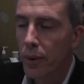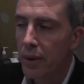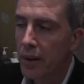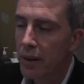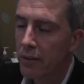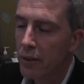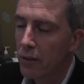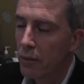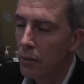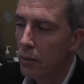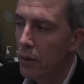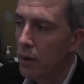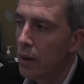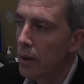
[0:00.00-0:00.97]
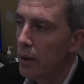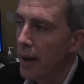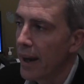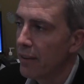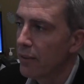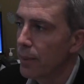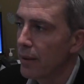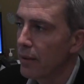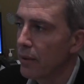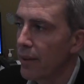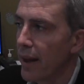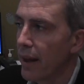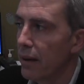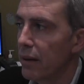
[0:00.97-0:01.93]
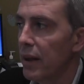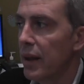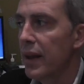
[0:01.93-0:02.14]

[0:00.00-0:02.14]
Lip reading: the individual aspects of that,